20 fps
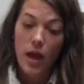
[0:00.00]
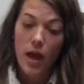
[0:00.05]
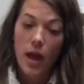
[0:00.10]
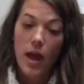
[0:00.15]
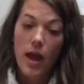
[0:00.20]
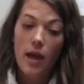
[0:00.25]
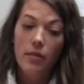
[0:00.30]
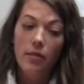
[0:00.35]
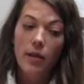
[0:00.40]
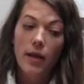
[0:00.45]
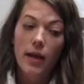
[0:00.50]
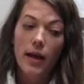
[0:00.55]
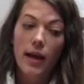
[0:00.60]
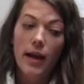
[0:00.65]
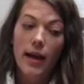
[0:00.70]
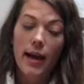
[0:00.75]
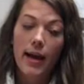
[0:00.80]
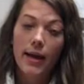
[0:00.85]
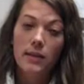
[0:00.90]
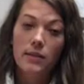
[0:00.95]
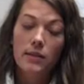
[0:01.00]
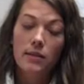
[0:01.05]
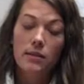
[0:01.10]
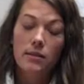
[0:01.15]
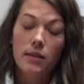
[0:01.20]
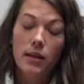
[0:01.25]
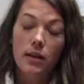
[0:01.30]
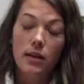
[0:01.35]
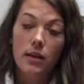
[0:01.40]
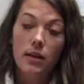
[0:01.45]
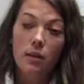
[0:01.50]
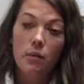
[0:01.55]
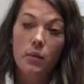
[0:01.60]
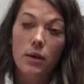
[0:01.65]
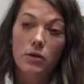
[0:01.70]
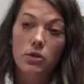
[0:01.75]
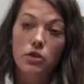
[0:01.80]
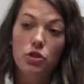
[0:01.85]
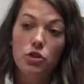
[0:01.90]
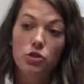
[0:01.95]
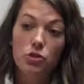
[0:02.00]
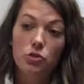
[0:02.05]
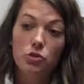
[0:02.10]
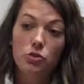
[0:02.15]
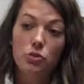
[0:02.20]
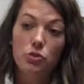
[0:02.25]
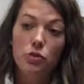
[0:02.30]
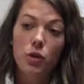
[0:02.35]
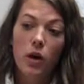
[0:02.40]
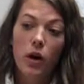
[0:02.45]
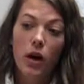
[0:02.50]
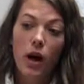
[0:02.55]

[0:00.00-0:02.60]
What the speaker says: And then I asked them to